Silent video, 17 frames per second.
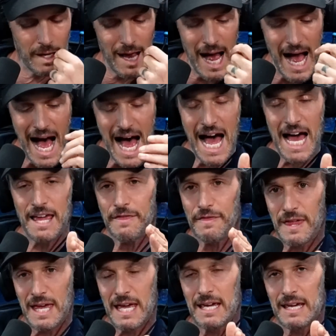I
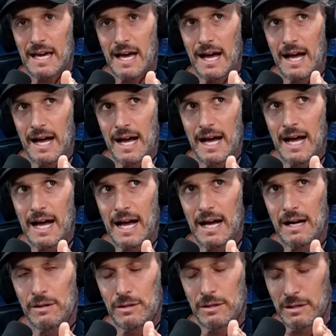think,
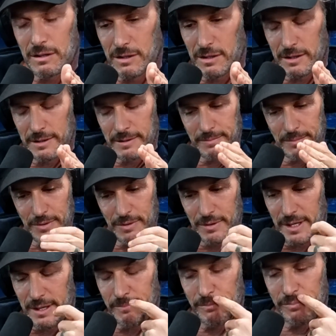
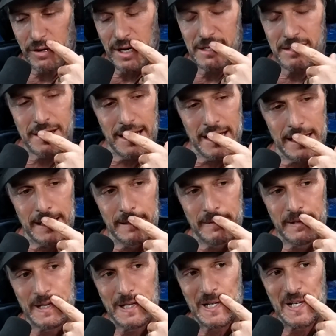boy, price tag.
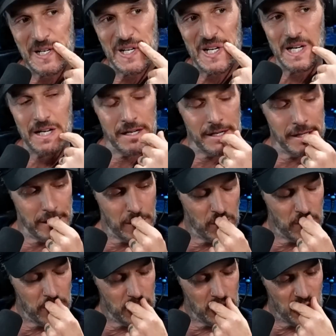
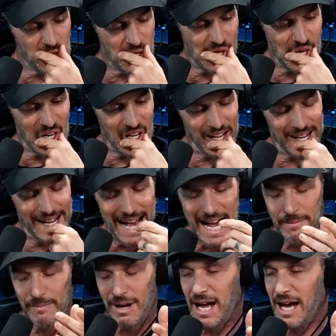Well, I'm